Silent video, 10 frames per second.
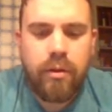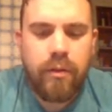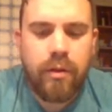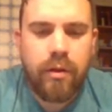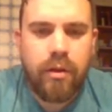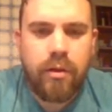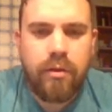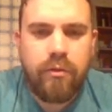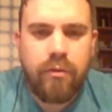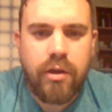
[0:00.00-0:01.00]
the
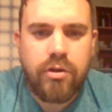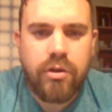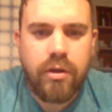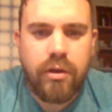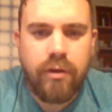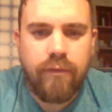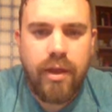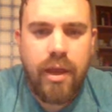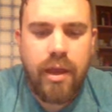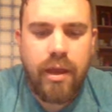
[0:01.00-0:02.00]
concentration of
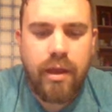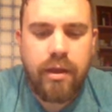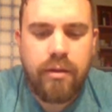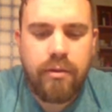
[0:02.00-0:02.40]
A